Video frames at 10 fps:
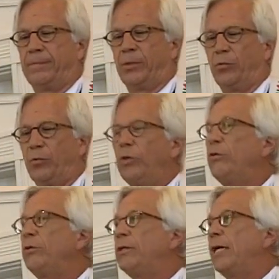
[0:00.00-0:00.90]
The
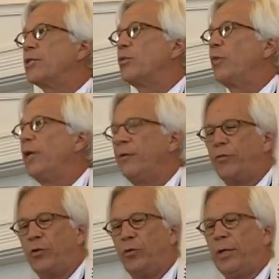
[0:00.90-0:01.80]
world has a
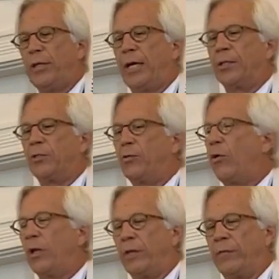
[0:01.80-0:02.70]
way of doing that to
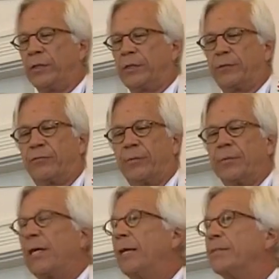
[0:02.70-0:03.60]
all of us from
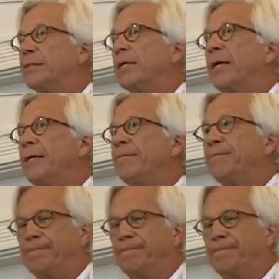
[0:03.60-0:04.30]
time to time.